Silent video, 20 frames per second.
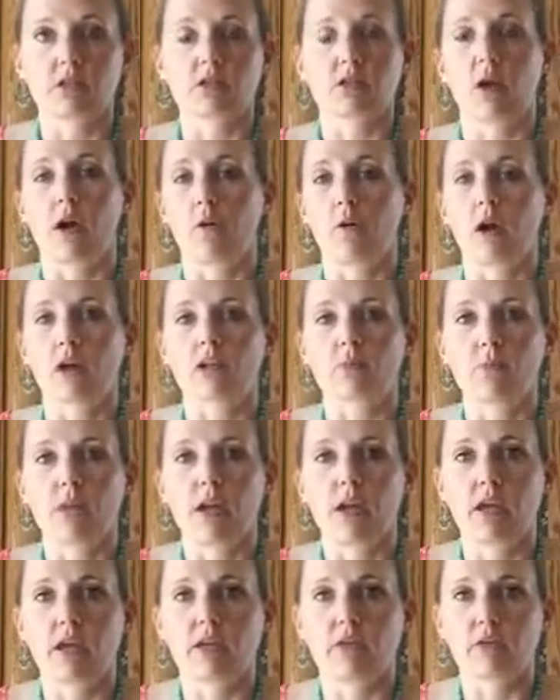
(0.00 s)
So I washed my
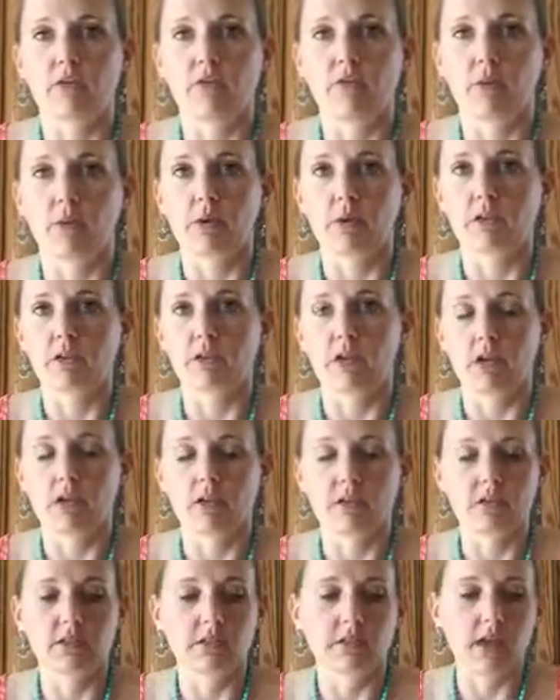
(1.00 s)
hands before we
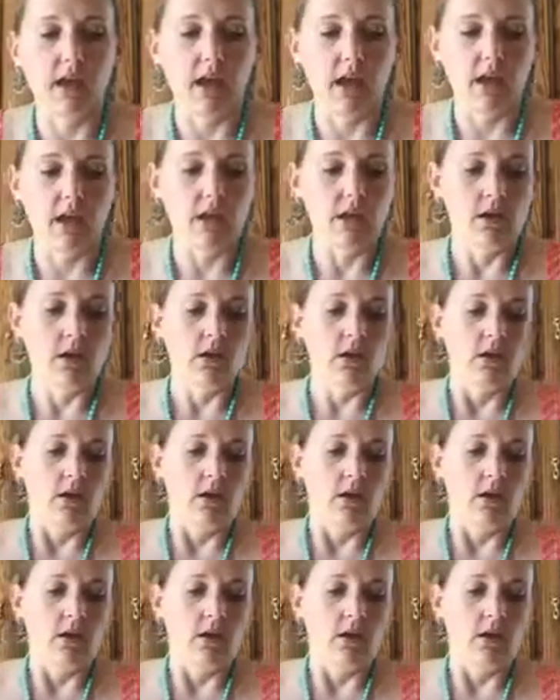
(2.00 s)
started today.